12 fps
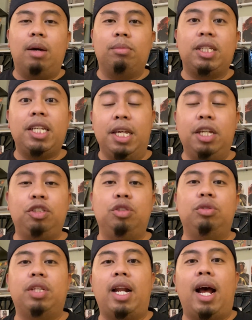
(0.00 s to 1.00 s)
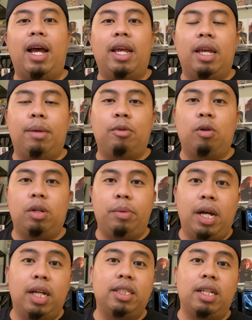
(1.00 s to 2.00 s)
key issues that I am going to be
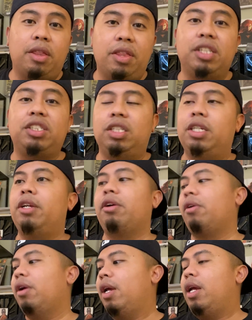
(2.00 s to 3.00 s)
hunting this year.